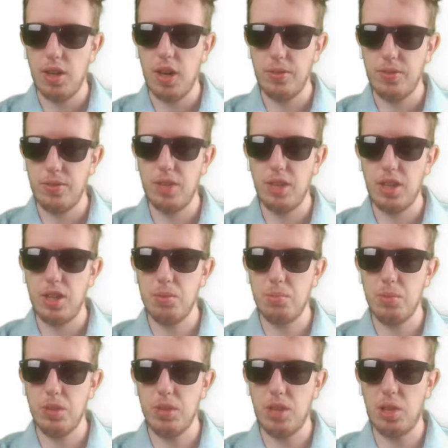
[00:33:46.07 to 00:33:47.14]
I feel like
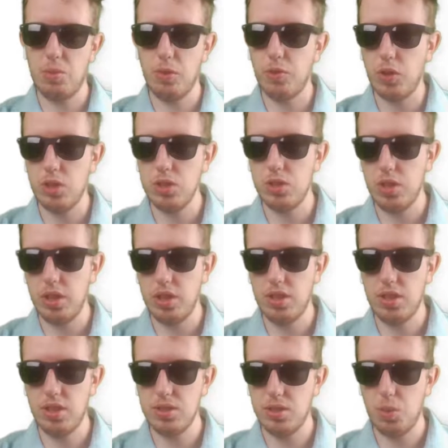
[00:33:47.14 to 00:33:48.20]
I'd be a lot more
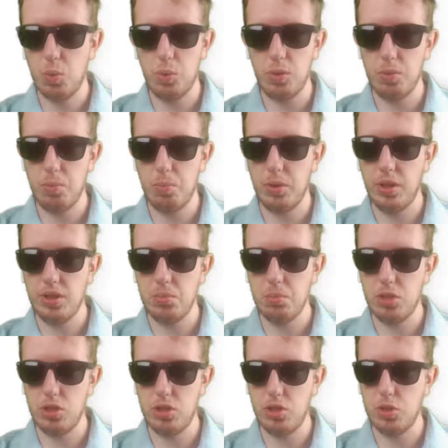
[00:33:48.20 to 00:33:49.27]
frustrated because there wouldn't be as
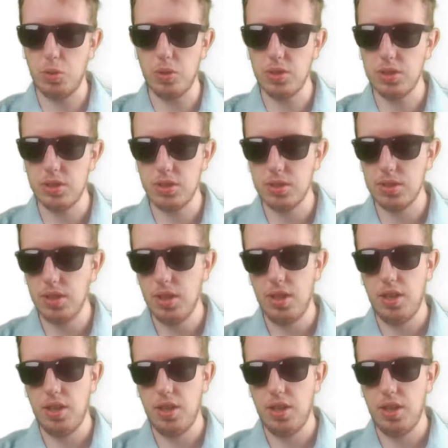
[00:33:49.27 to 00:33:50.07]
much choice.